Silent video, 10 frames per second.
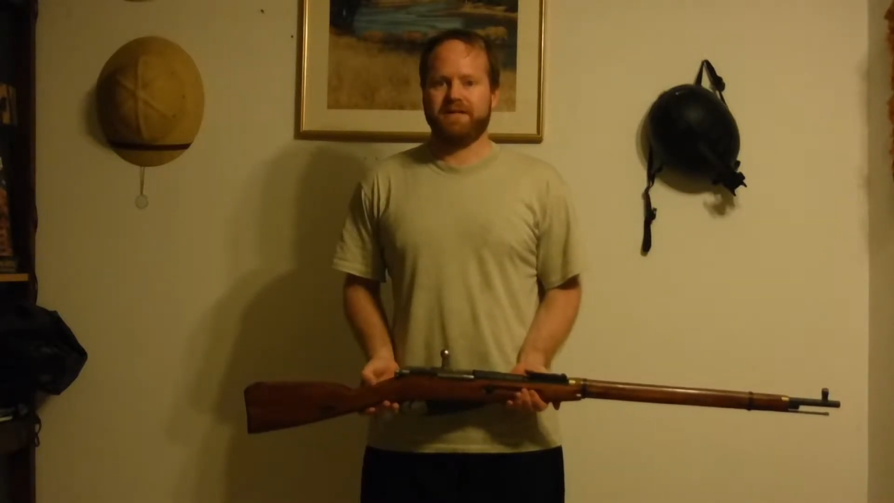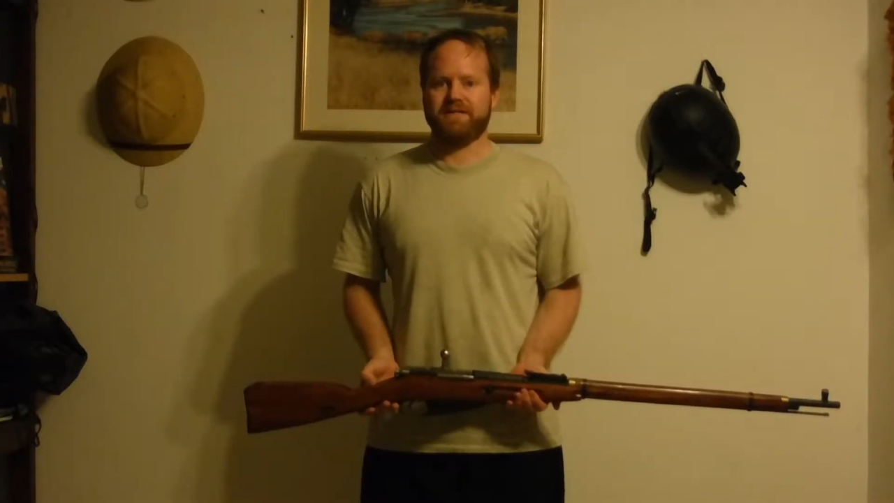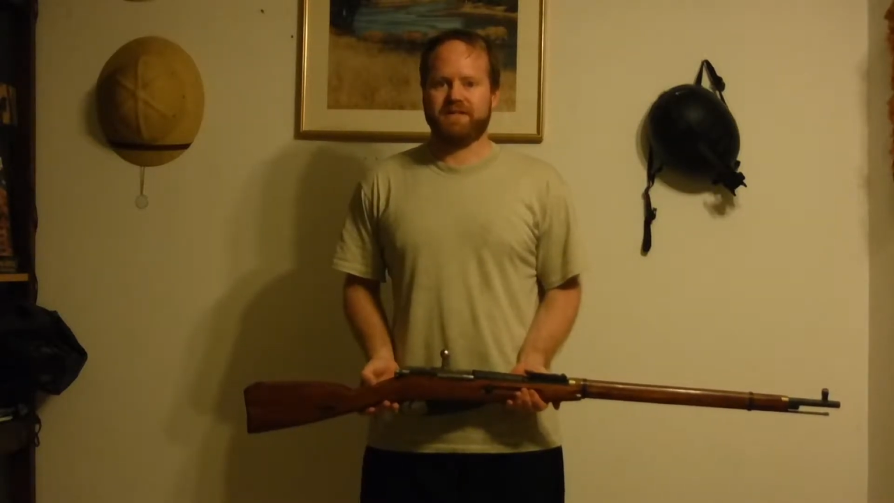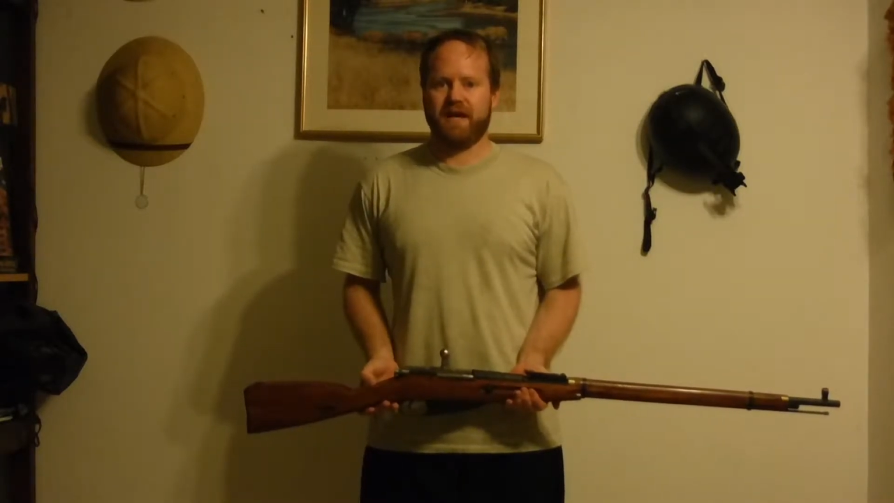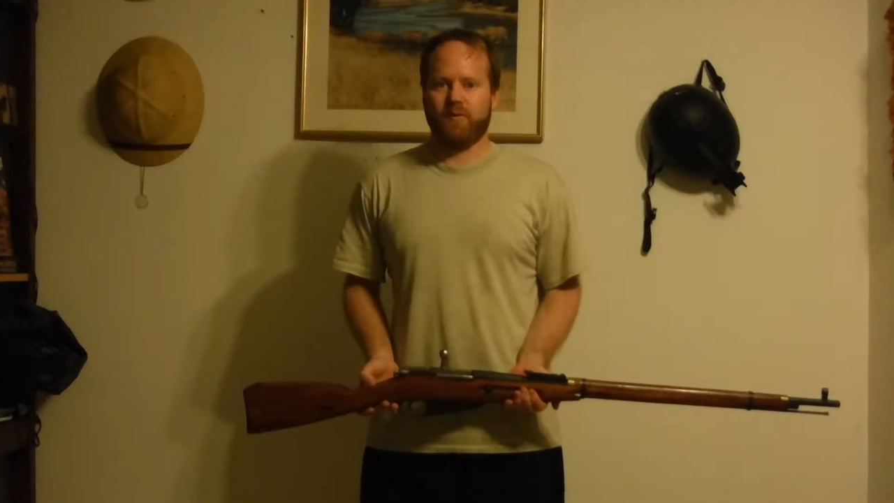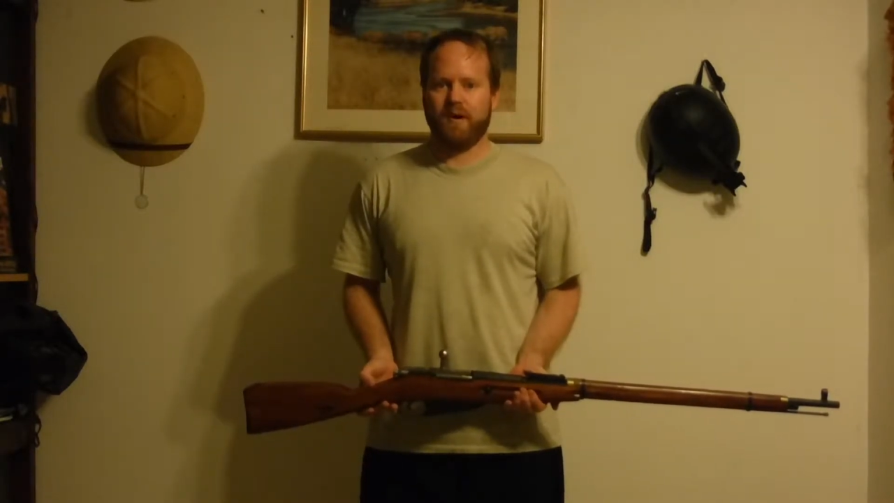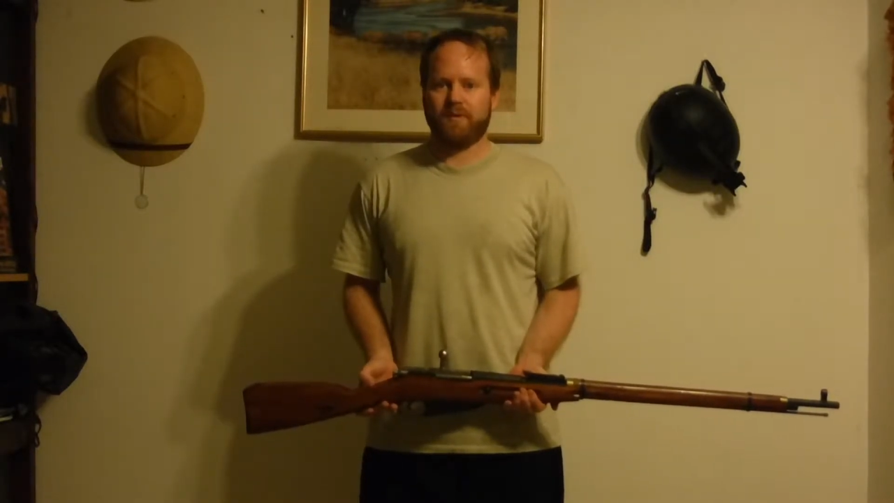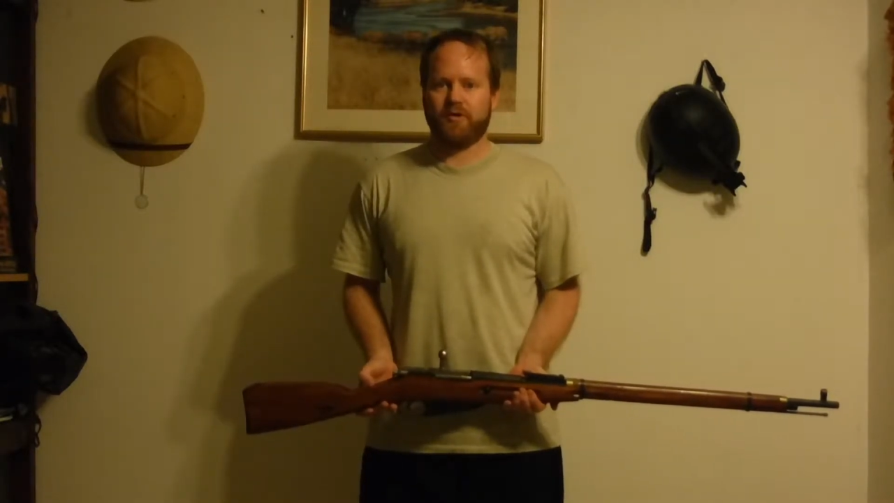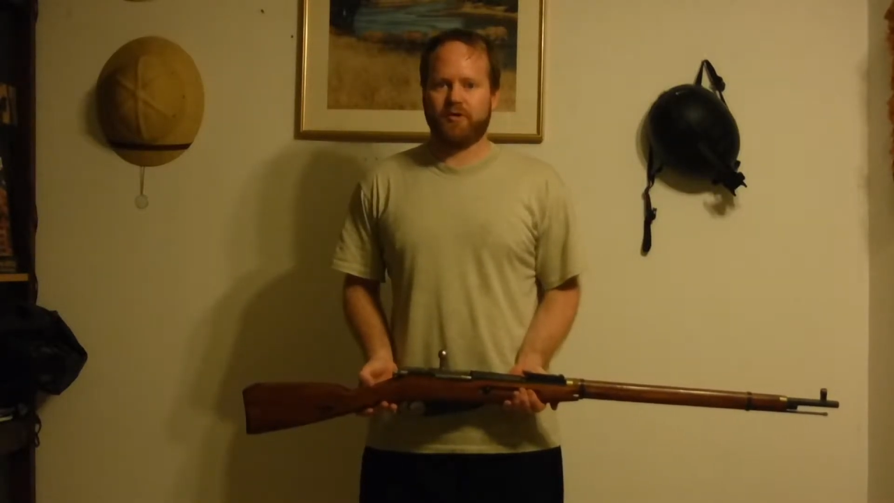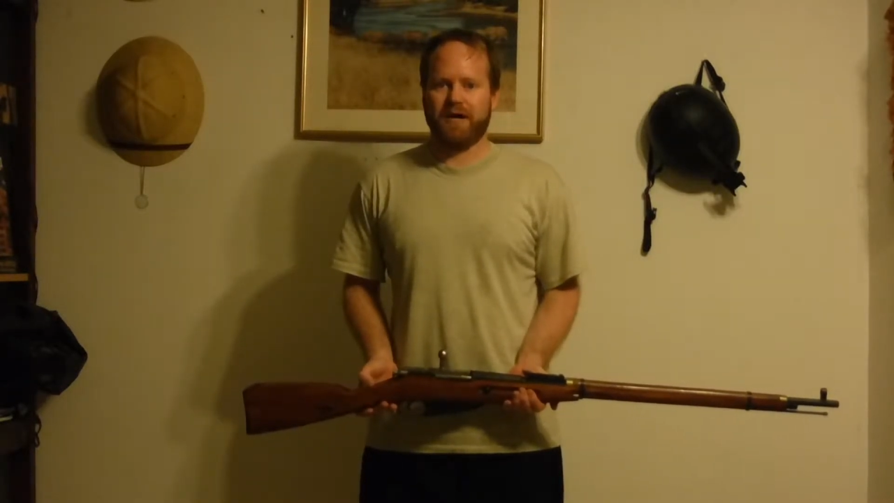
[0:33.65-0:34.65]
is that
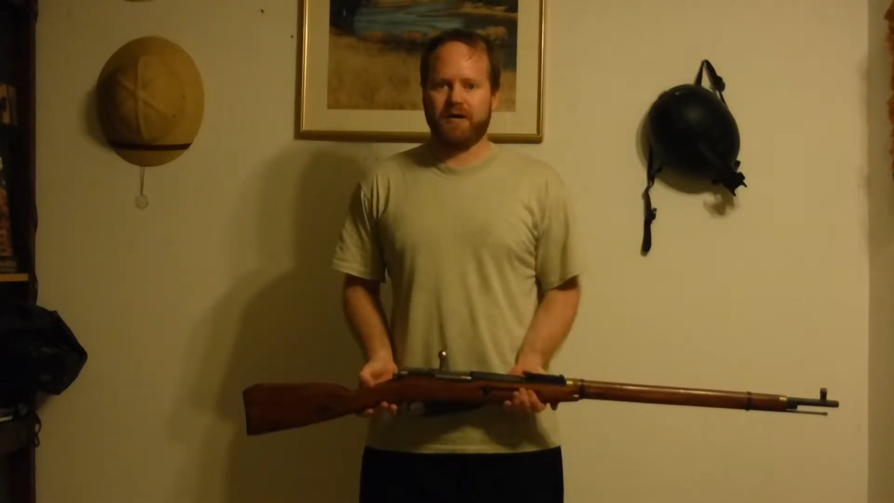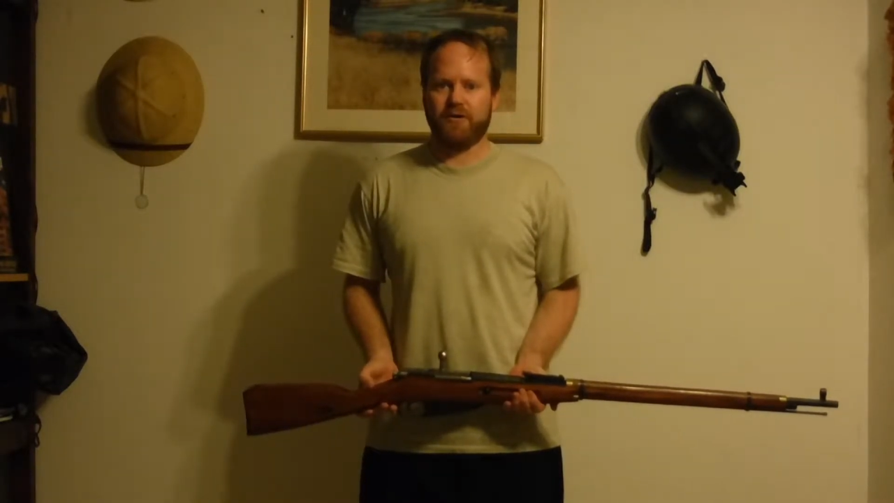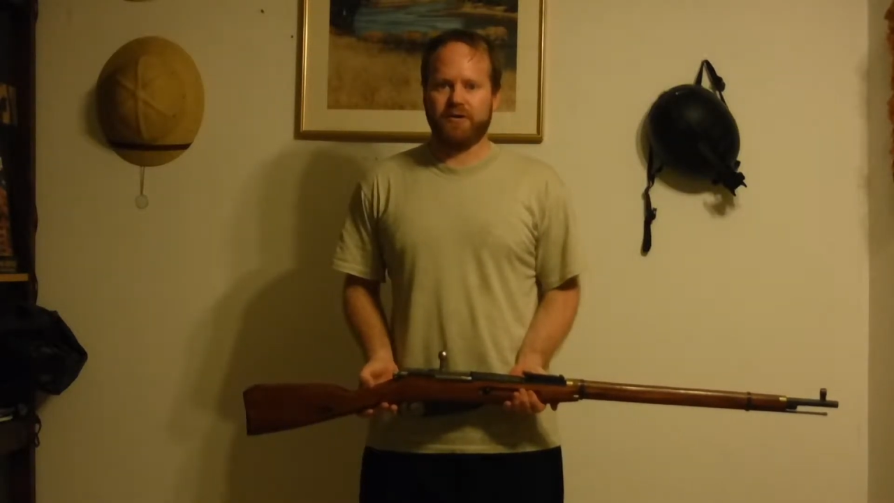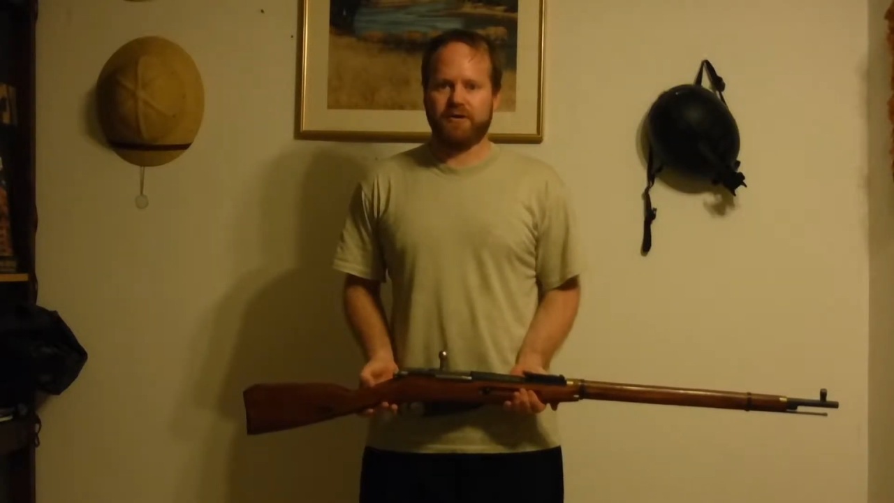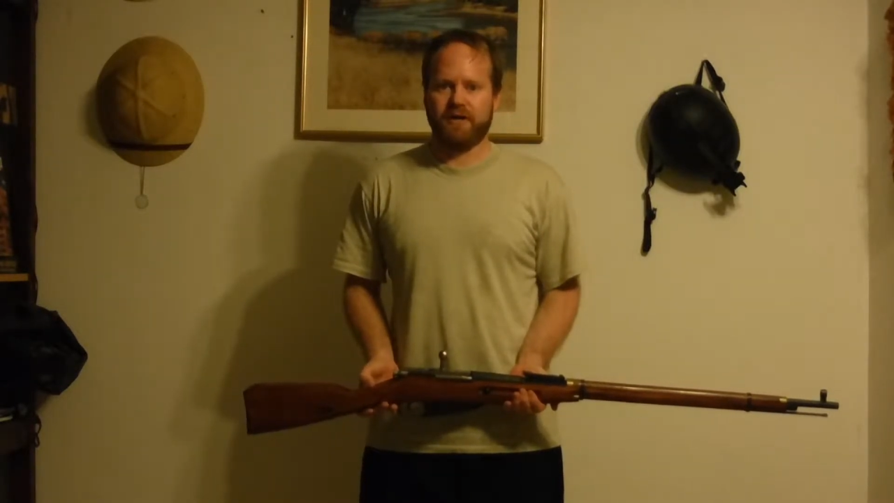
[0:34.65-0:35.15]
weapon around